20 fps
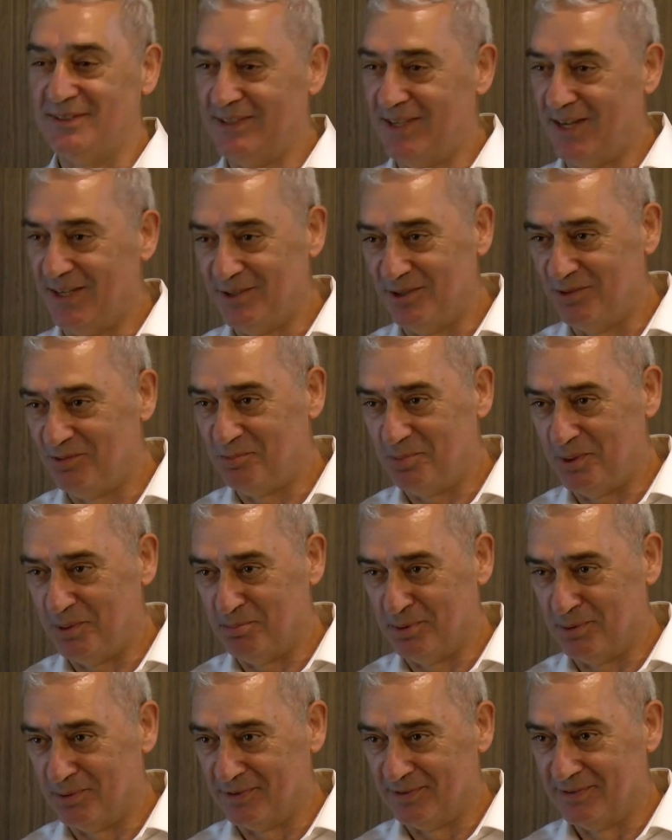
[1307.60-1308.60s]
this kind of
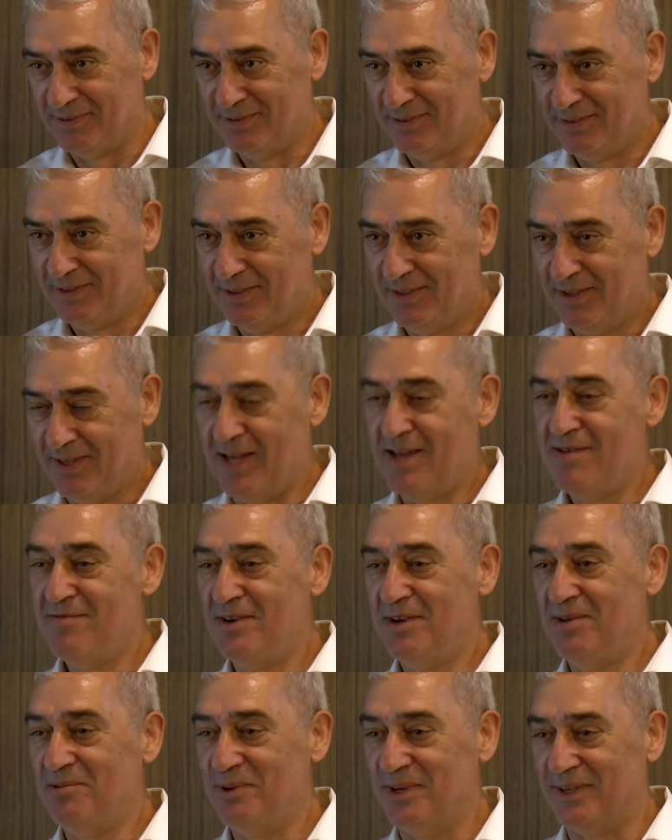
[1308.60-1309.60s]
people
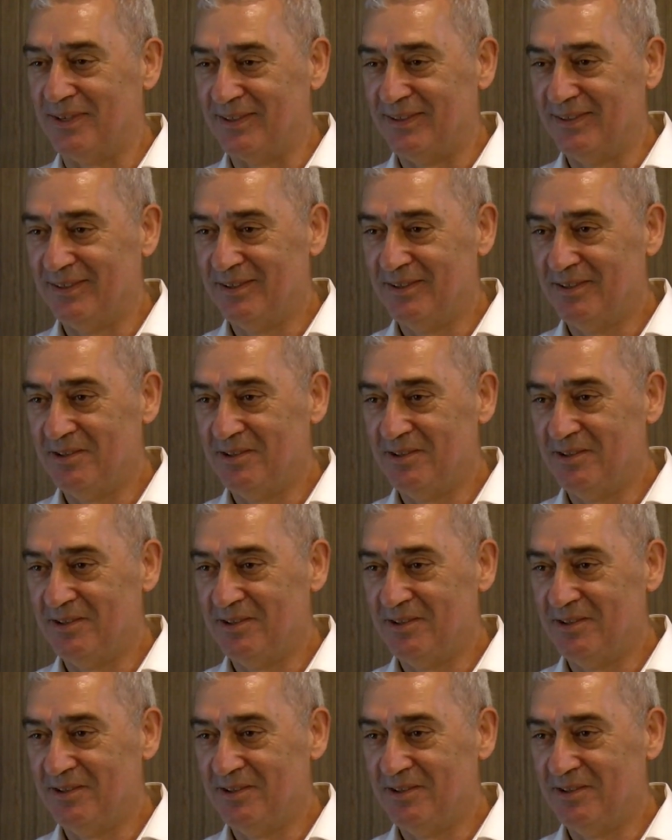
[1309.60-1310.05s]
everywhere.